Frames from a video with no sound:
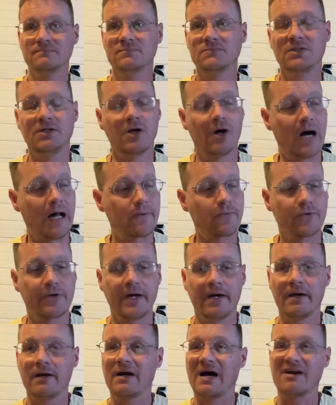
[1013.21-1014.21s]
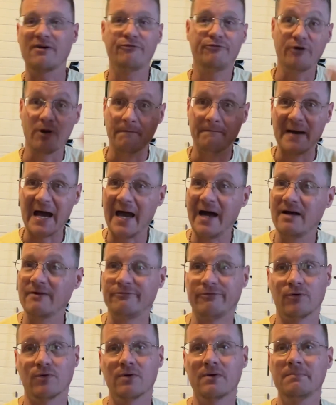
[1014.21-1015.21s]
You know, I don't care. I don't feel bad
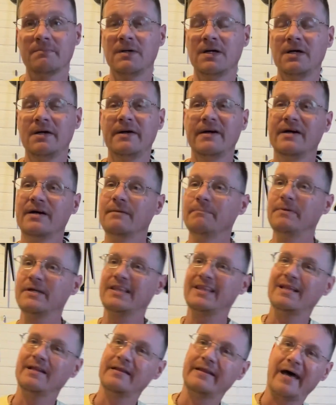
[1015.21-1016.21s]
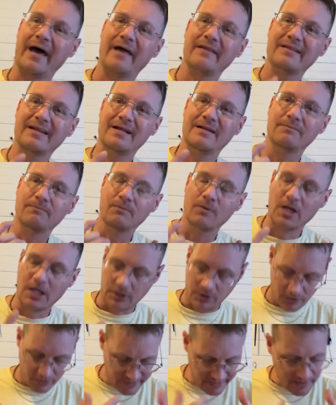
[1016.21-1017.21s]
for them. But that...
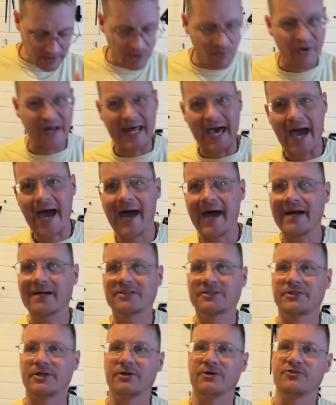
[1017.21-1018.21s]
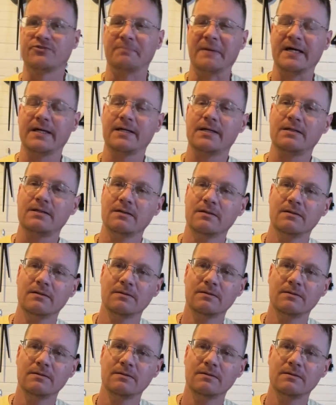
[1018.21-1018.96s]
You're dealing with actors, man.